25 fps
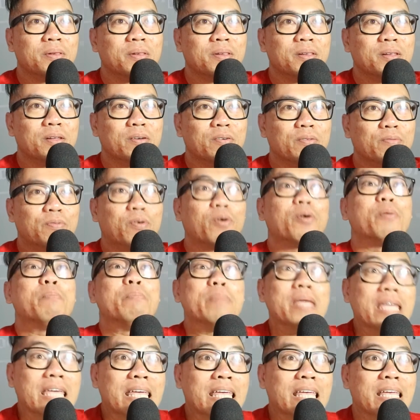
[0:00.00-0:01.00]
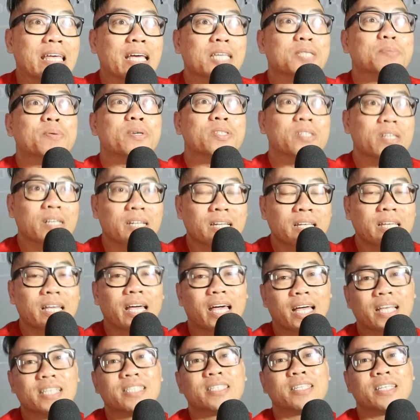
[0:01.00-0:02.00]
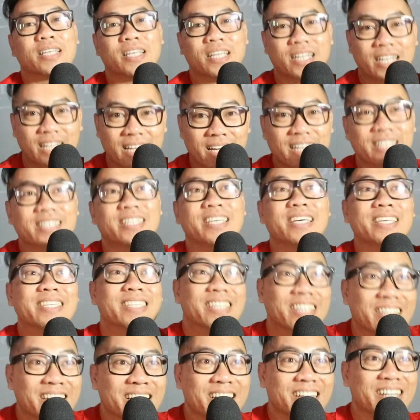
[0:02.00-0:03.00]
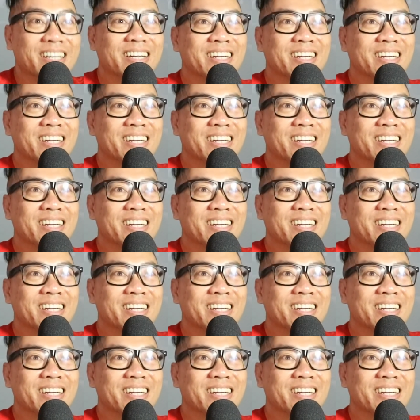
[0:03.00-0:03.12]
for me, especially as an English teacher.